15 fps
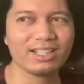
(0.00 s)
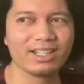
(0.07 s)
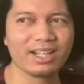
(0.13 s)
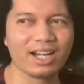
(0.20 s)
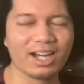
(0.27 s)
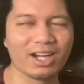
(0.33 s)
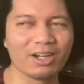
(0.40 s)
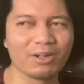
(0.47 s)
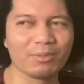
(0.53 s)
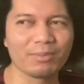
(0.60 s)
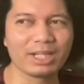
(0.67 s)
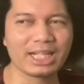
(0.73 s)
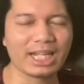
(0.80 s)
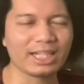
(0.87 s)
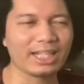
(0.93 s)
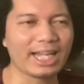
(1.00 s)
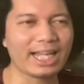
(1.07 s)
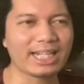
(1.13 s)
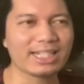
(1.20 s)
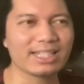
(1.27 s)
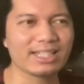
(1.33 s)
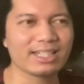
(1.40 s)
And I
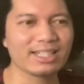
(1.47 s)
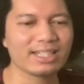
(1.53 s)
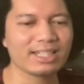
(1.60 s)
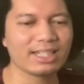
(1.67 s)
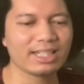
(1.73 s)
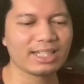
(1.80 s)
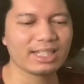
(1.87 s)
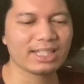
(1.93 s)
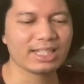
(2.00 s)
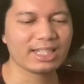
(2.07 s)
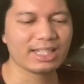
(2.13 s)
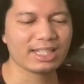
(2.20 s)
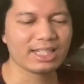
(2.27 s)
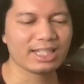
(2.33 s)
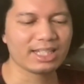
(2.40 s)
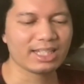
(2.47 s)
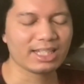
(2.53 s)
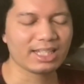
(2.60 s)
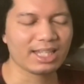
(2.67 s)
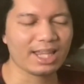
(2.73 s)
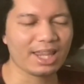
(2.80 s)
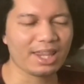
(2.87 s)
liked
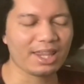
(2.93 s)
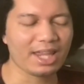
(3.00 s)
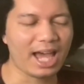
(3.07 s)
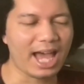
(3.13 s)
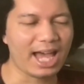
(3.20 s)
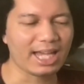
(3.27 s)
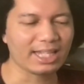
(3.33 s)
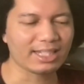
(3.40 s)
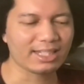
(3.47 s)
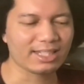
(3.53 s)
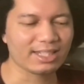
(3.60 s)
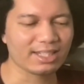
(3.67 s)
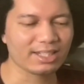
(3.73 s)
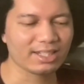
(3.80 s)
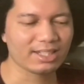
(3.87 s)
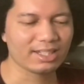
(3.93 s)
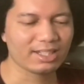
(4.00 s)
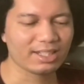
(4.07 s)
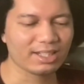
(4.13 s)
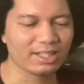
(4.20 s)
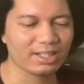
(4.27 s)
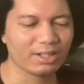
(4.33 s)
that
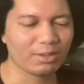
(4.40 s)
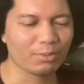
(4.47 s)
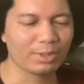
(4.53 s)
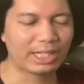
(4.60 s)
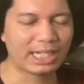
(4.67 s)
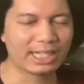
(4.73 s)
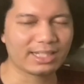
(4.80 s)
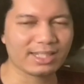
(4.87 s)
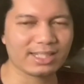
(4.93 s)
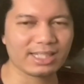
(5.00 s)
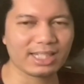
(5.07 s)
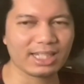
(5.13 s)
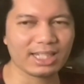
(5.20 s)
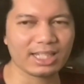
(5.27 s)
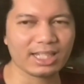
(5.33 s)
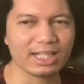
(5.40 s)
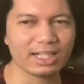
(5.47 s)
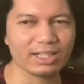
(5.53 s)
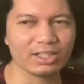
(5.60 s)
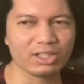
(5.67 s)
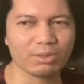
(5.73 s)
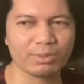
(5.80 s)
we got to see a
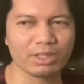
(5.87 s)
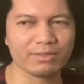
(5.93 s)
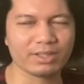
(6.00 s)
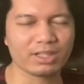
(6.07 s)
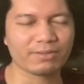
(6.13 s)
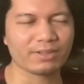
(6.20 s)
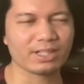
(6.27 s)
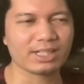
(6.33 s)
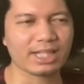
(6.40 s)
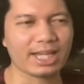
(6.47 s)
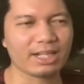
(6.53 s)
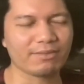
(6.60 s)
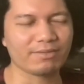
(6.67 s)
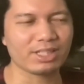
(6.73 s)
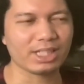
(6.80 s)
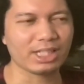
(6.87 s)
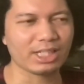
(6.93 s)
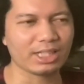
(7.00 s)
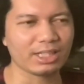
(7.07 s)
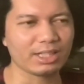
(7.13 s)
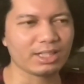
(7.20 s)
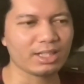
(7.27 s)
little bit of a different side of
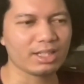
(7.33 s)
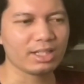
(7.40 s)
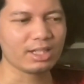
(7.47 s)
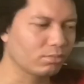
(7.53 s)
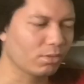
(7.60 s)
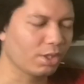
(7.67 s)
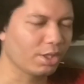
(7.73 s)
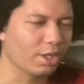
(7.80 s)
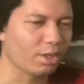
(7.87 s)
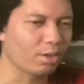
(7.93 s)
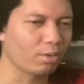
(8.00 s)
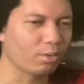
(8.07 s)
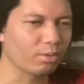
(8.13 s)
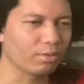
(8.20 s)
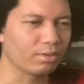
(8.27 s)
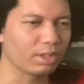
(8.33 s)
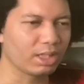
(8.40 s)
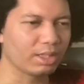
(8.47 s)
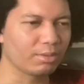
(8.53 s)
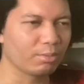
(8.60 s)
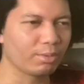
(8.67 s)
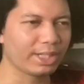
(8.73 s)
Dean. You know,
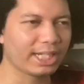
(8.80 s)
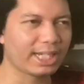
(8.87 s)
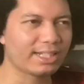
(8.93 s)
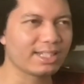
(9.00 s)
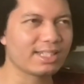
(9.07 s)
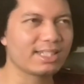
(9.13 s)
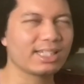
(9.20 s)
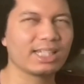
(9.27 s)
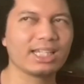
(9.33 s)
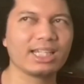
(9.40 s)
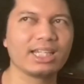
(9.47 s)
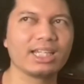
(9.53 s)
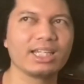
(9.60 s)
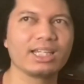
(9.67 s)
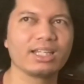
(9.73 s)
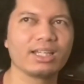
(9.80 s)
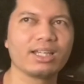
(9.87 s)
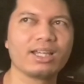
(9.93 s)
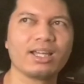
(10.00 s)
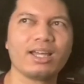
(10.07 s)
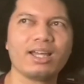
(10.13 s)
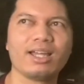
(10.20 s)
we got to see
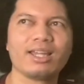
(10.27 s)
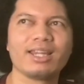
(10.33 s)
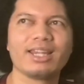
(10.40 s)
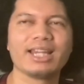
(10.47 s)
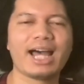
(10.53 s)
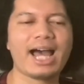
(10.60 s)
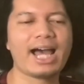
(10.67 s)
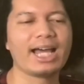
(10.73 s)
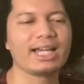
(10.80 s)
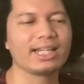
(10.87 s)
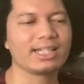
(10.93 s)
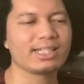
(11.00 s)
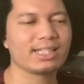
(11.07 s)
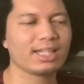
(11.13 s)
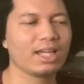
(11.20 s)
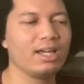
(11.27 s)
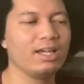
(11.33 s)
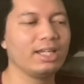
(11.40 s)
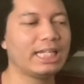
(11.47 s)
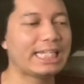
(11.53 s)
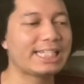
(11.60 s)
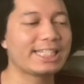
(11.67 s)
that
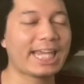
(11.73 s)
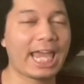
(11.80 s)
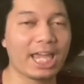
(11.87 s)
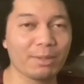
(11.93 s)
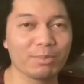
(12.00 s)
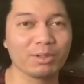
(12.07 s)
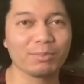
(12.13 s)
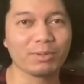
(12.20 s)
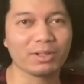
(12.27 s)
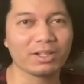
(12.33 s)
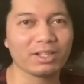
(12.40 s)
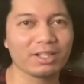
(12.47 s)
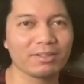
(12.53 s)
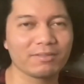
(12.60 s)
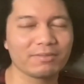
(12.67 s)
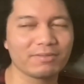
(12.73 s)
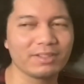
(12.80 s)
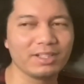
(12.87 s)
he's capable of,